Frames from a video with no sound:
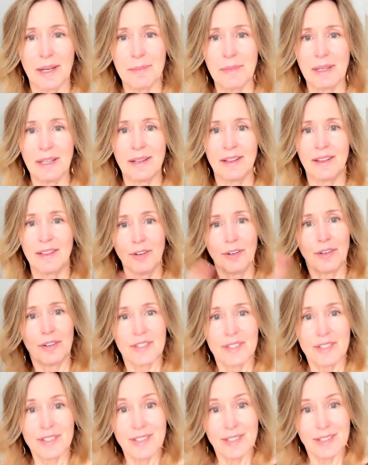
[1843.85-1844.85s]
I mean, they're
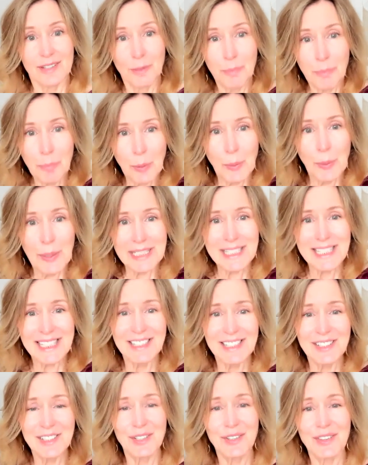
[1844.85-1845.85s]
they're
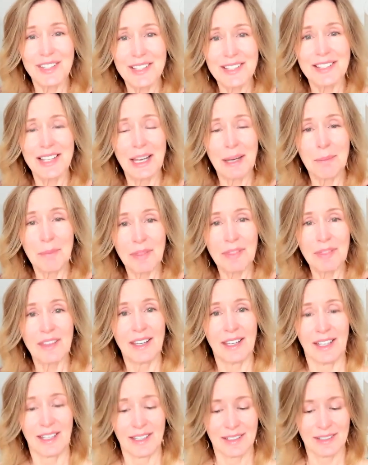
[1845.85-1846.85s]
pointing to the same
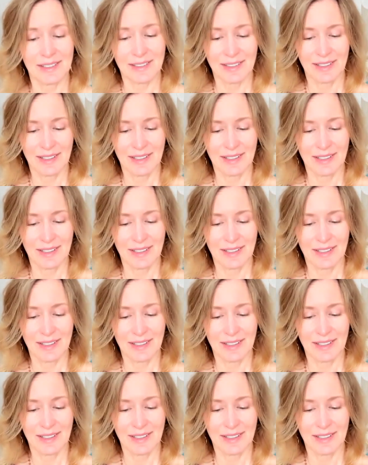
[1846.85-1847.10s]
thing.